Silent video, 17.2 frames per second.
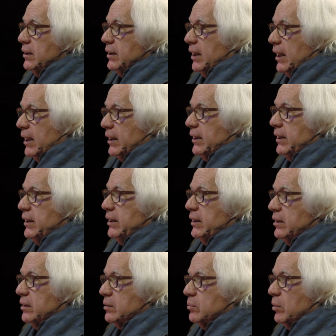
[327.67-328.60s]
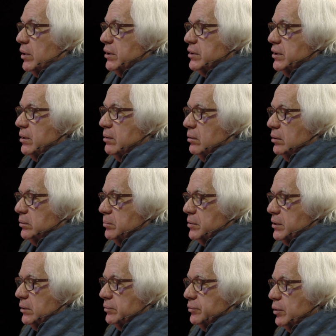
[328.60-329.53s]
that he is, what does he call
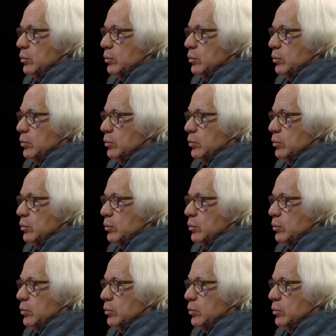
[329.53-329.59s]
himself,